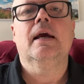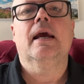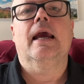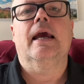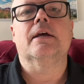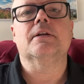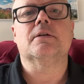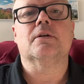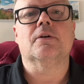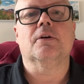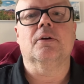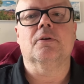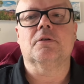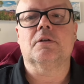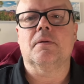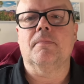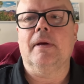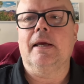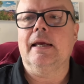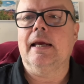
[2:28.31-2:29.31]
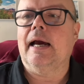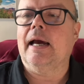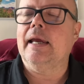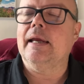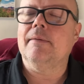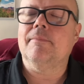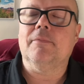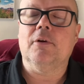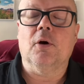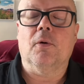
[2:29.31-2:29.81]
as there used to be. I
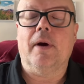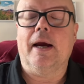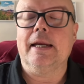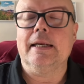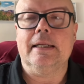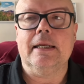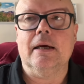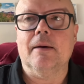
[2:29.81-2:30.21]
have no idea